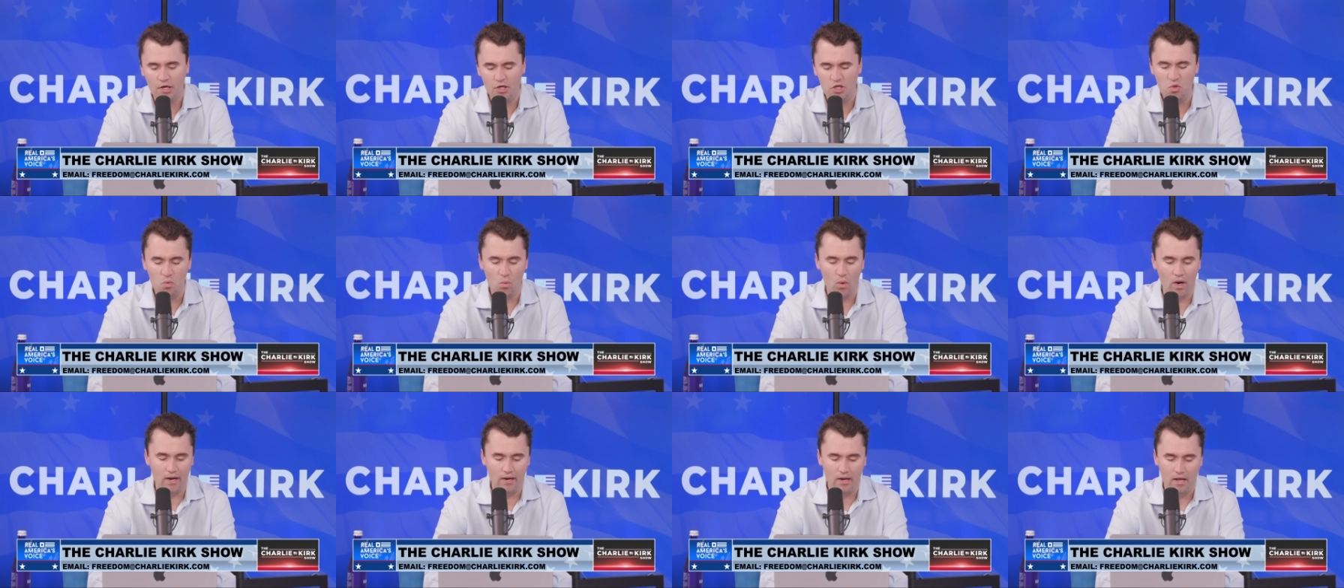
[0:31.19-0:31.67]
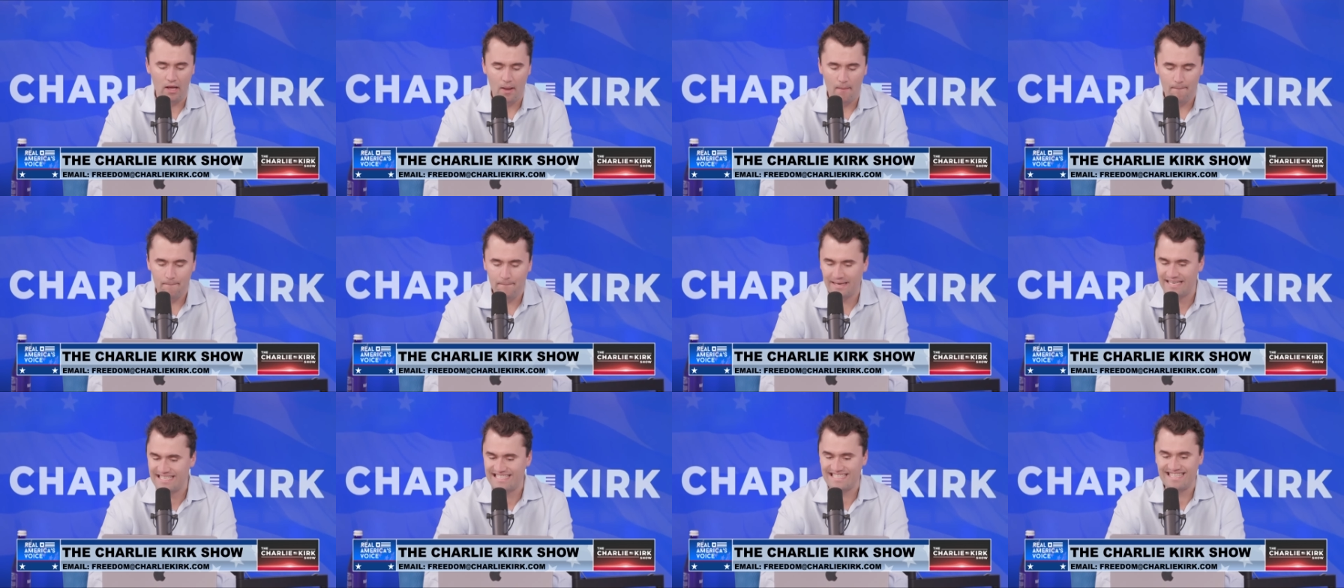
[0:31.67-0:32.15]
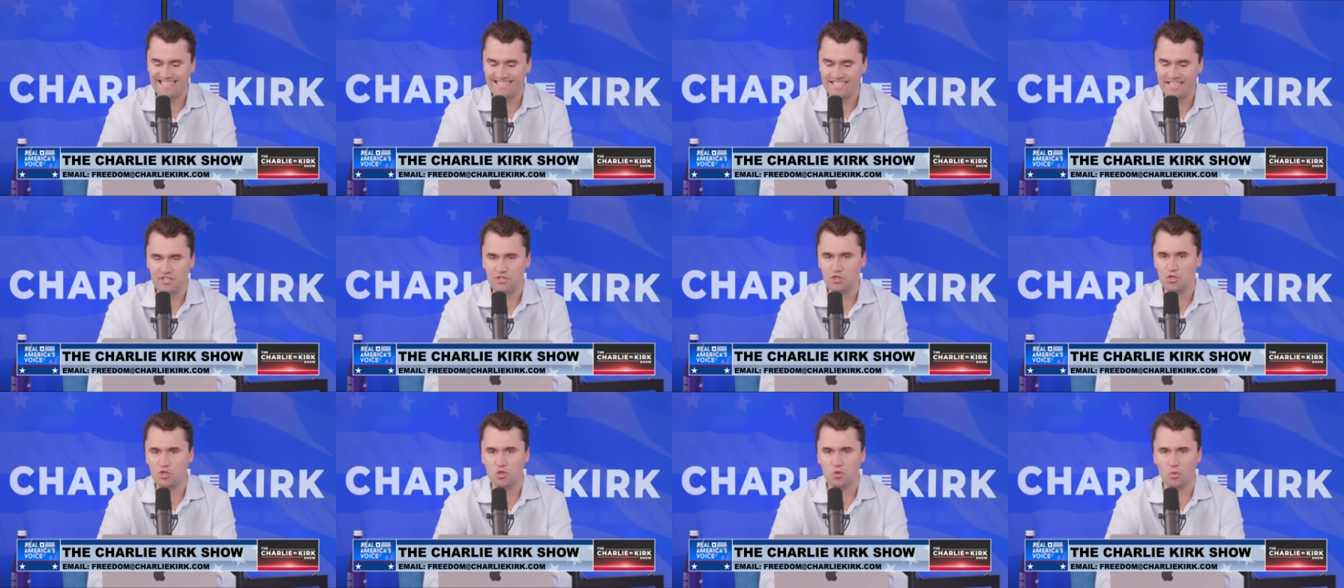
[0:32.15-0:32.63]
you want business
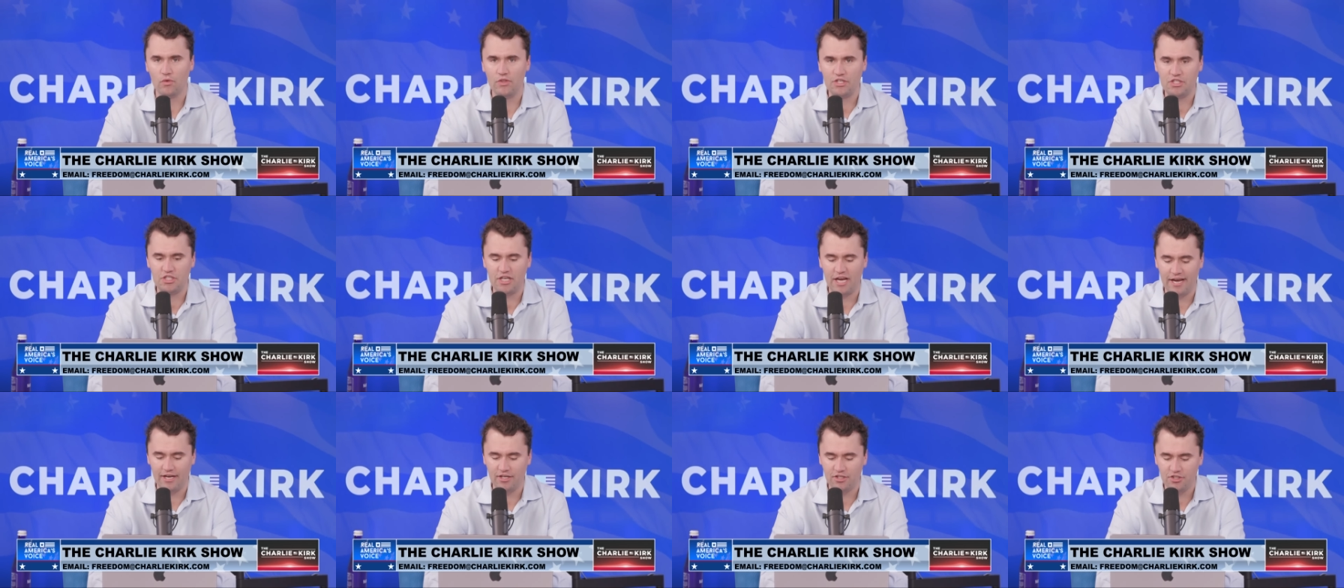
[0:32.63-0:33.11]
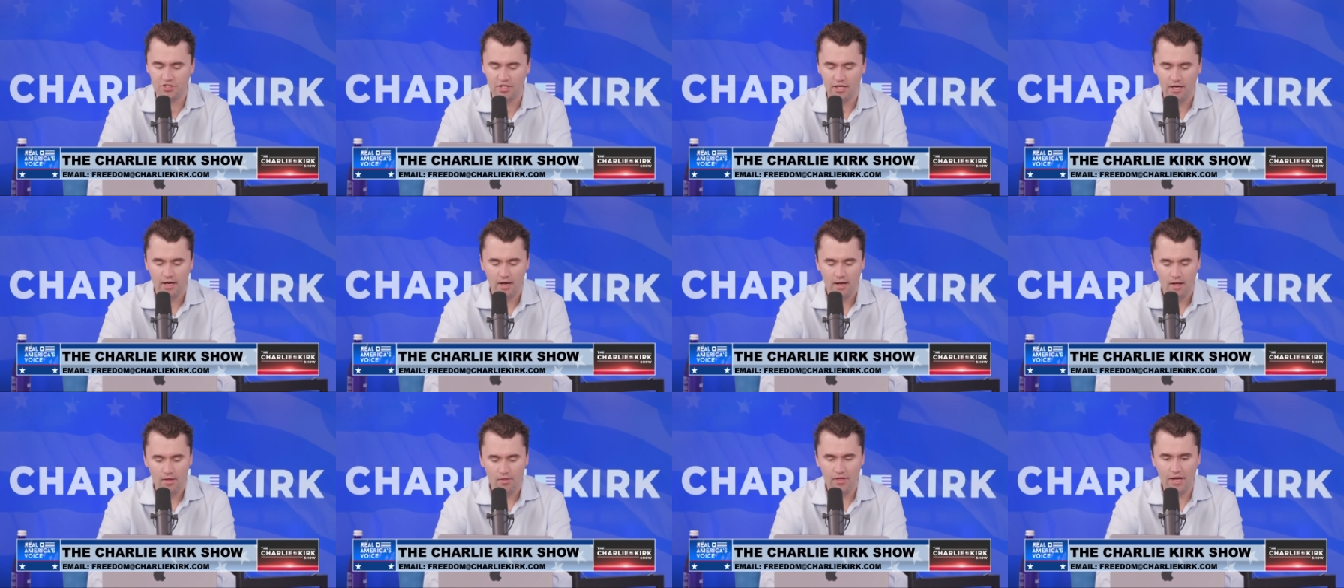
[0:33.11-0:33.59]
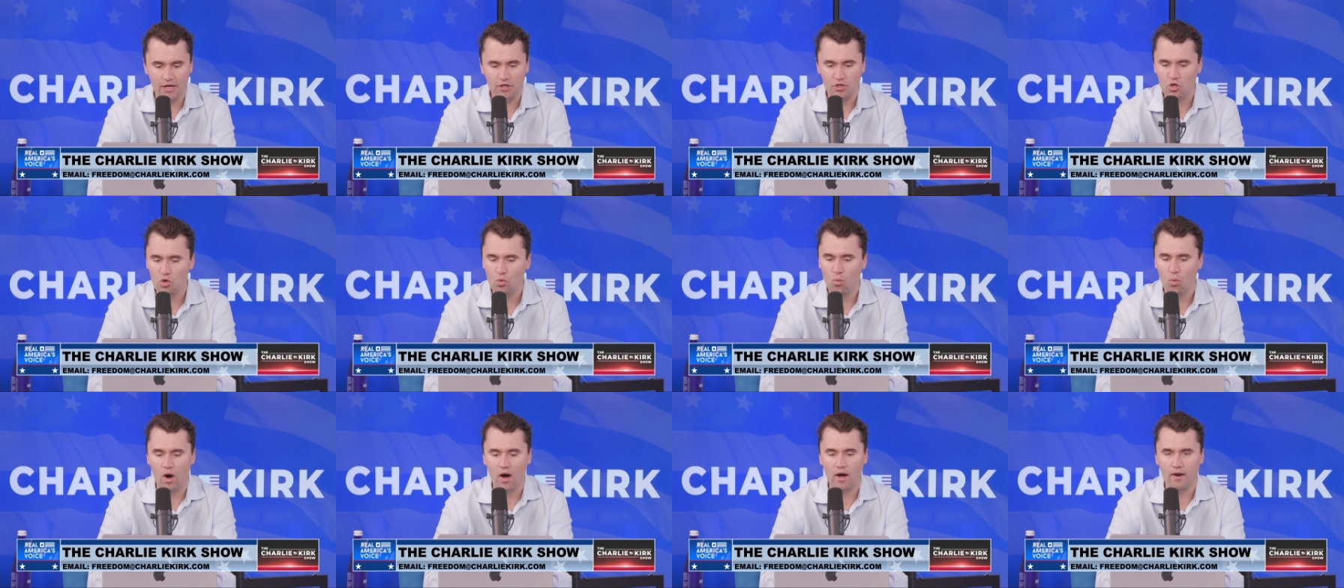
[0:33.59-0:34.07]
as usual to change, that
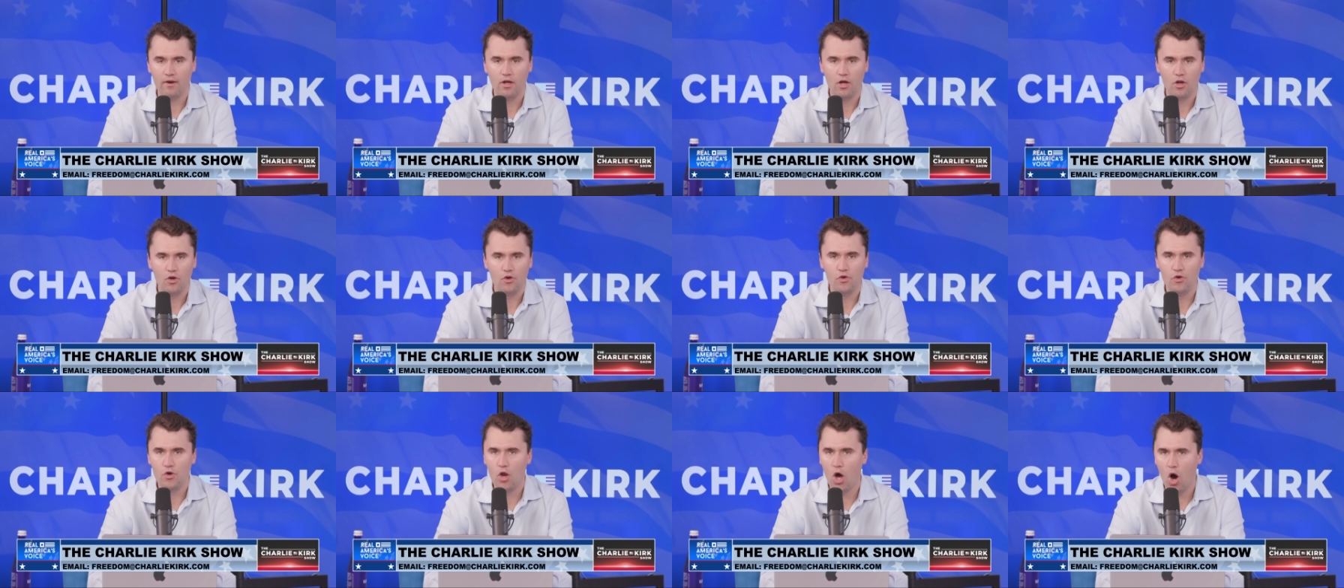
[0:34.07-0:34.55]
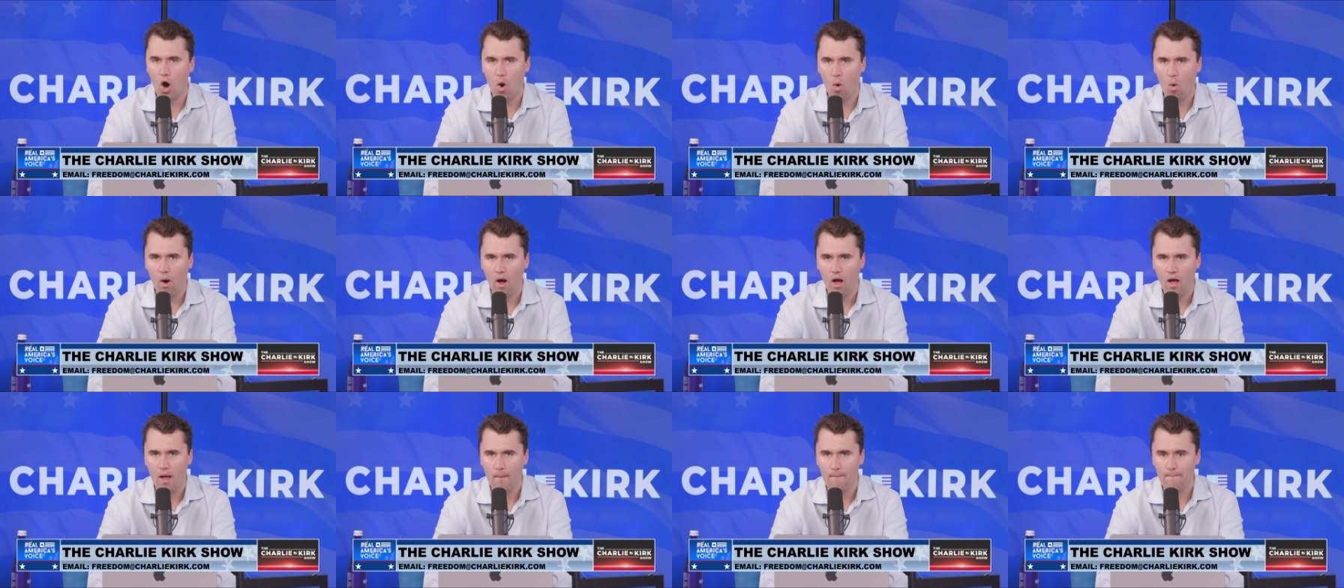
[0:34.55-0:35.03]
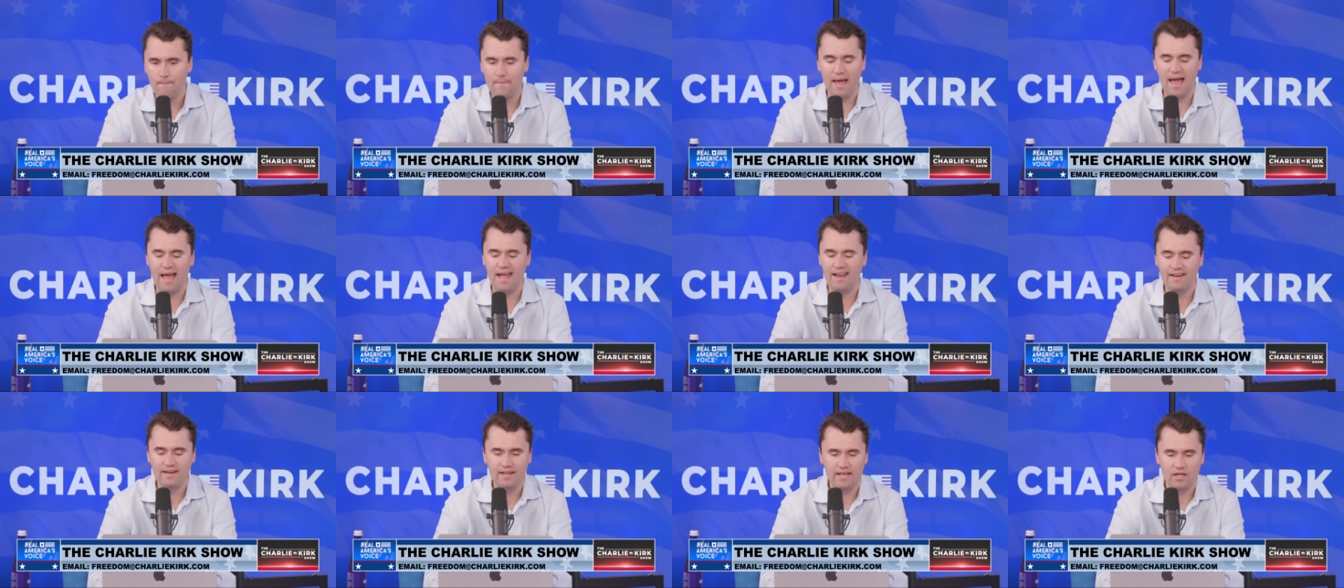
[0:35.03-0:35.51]
you want no
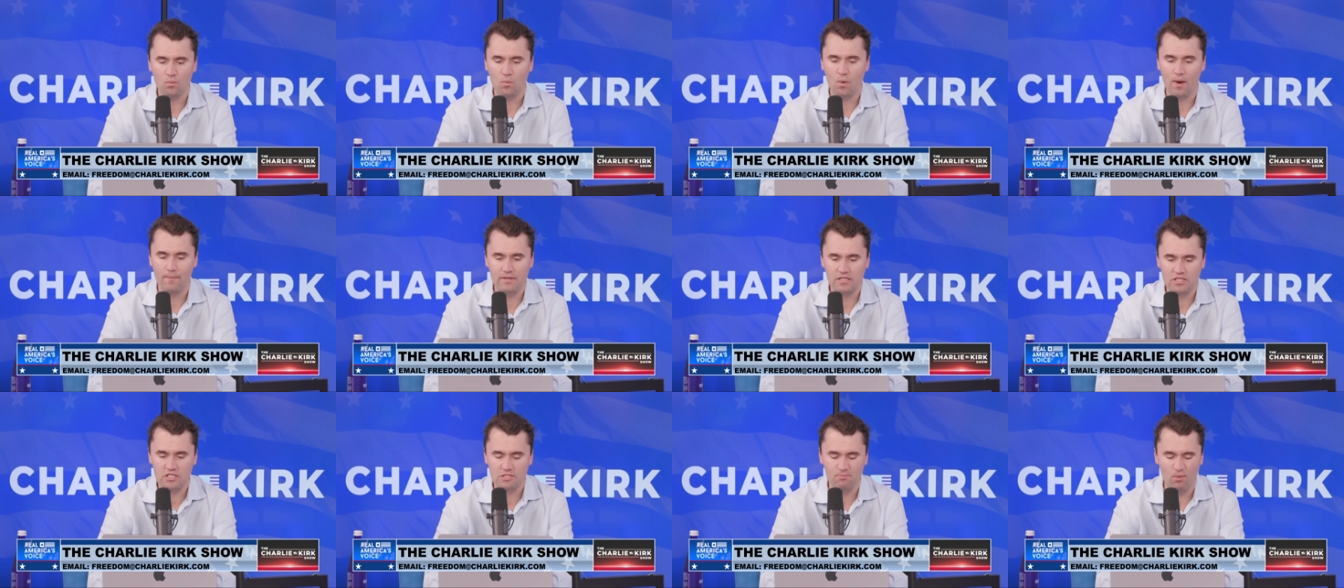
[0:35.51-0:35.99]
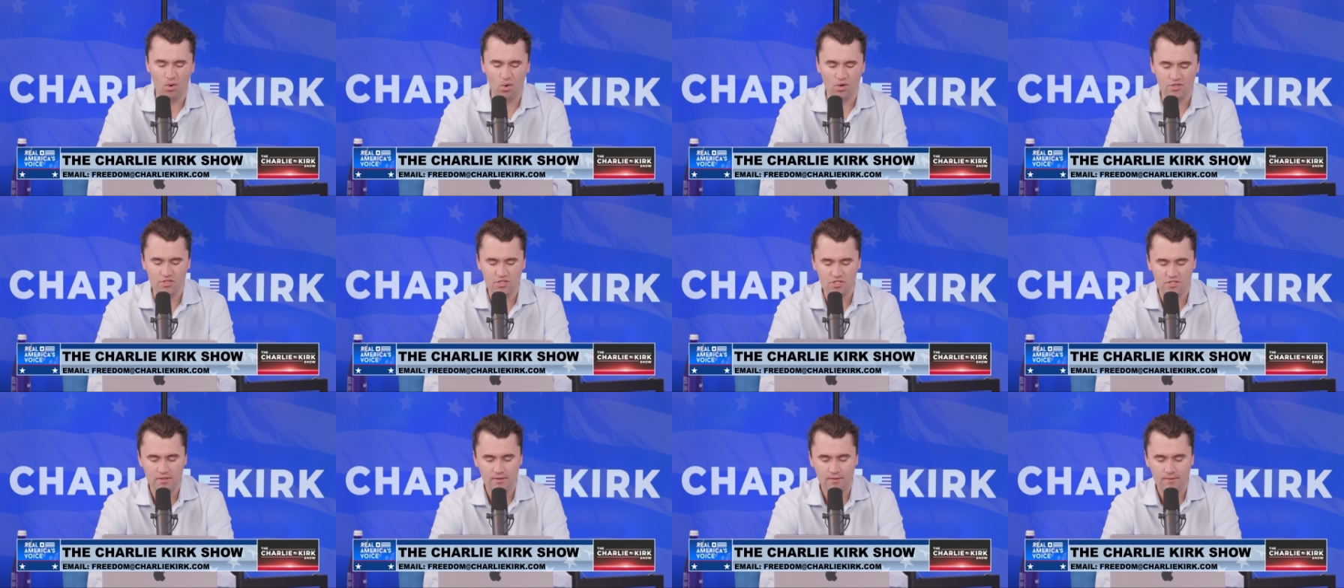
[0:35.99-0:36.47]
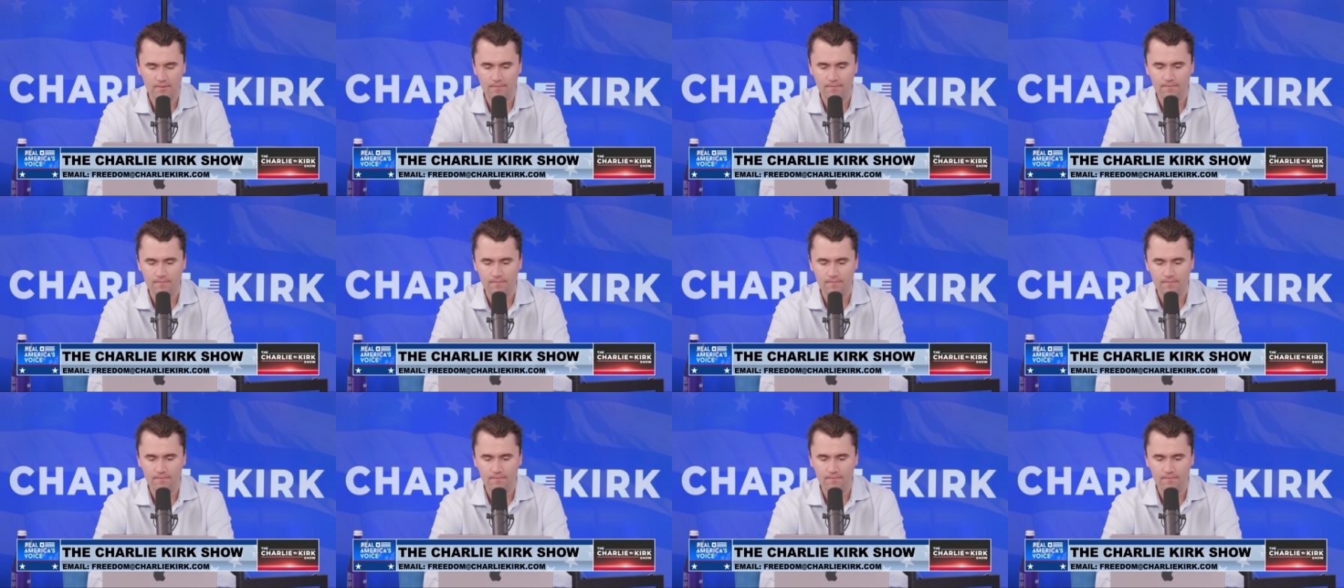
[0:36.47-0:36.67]
men in women's sports.